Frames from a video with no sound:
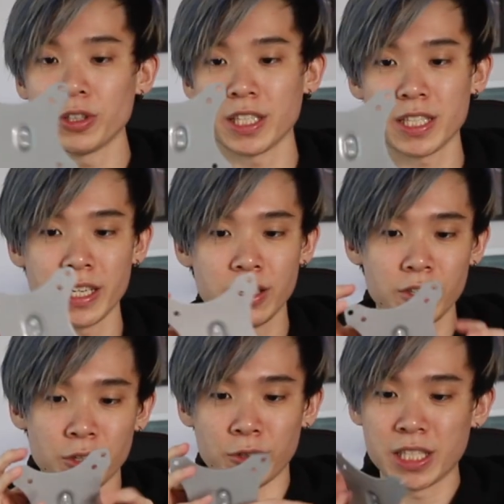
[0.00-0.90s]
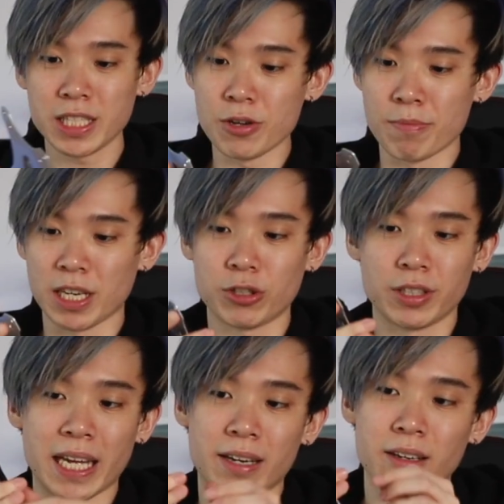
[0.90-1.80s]
So to screw this in, you
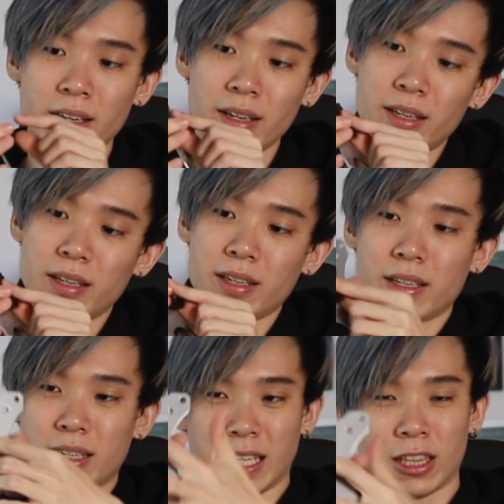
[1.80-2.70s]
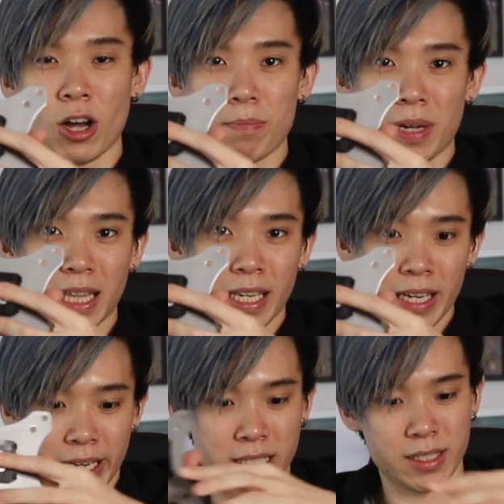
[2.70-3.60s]
just need to make sure that the
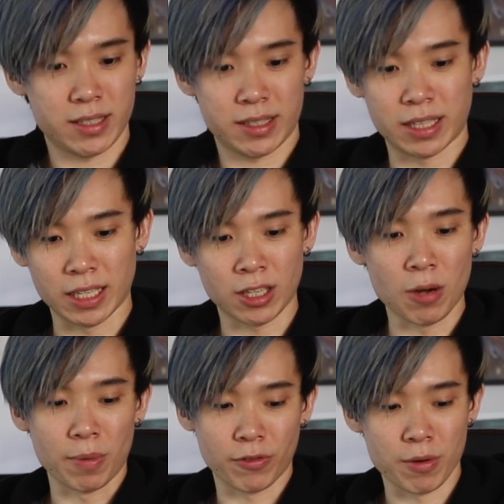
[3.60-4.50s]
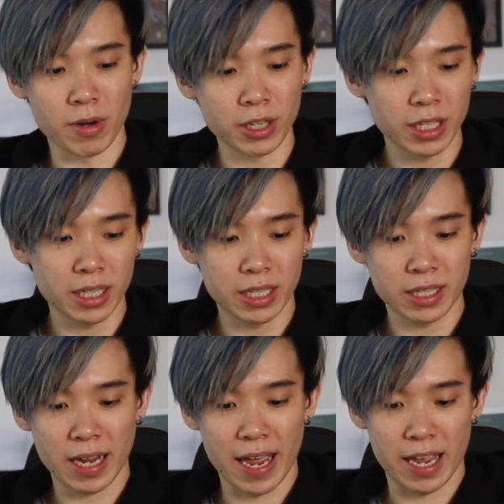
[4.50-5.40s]
top button is the top of your
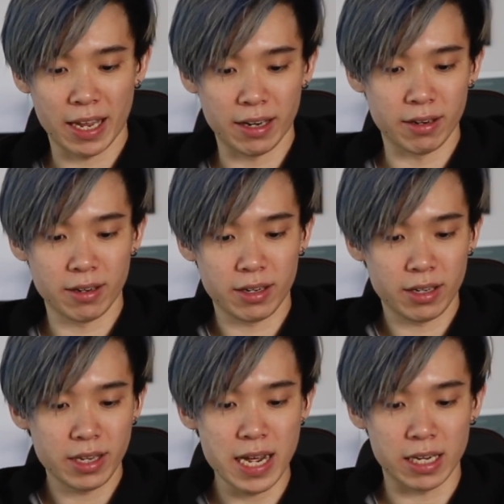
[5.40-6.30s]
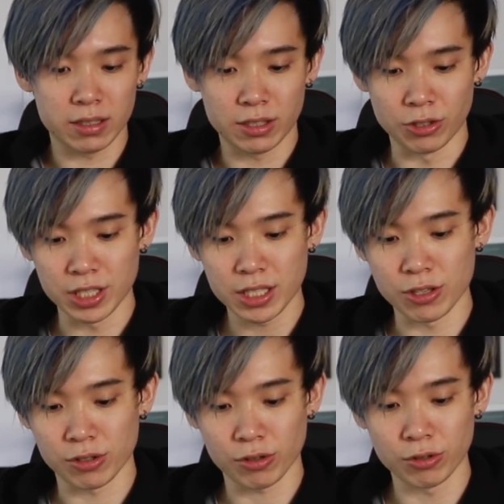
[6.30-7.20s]
monitor, and yeah,
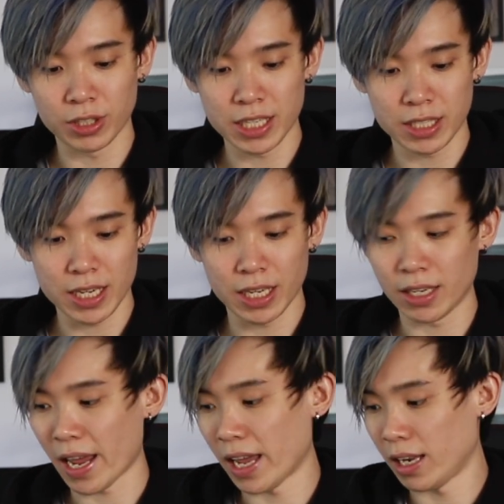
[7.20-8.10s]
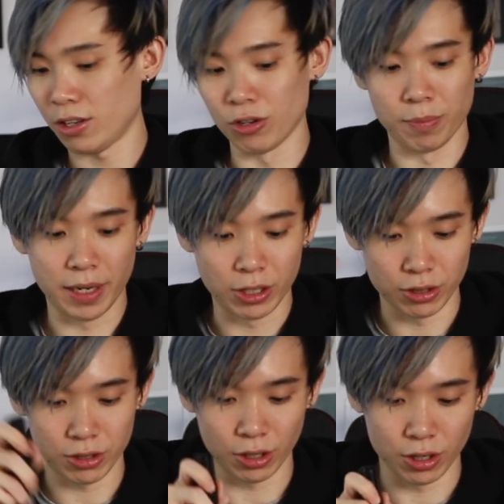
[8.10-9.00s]
you just need to screw these in
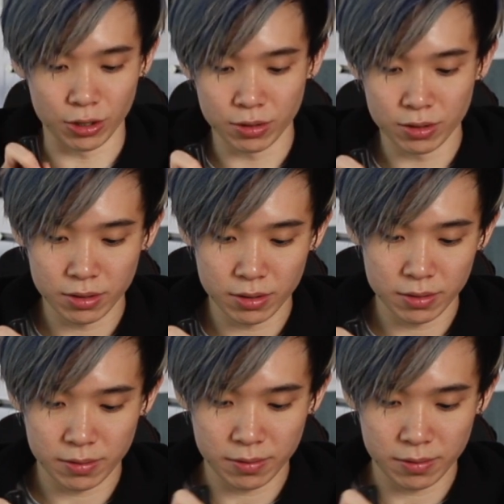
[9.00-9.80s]
and you'll be good to go.